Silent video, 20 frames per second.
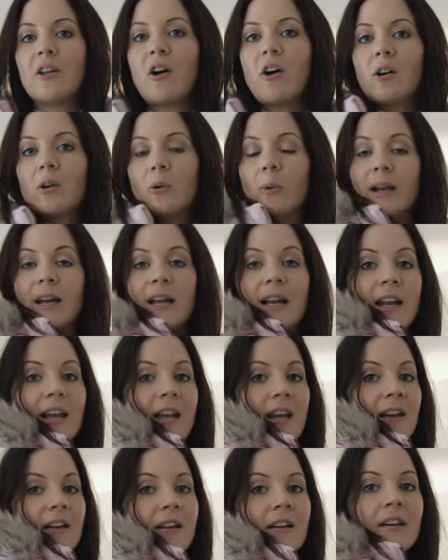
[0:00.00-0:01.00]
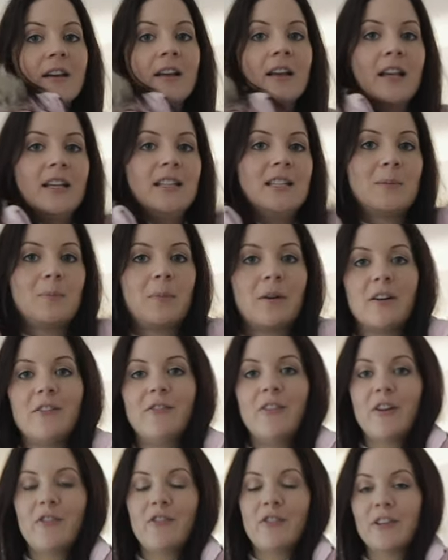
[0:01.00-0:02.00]
it on quickly it's
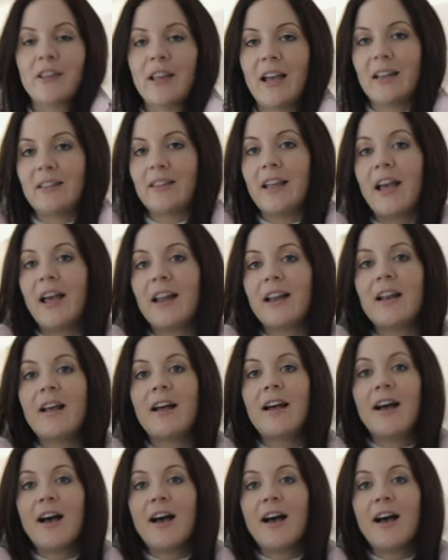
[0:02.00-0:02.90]
perfect for that and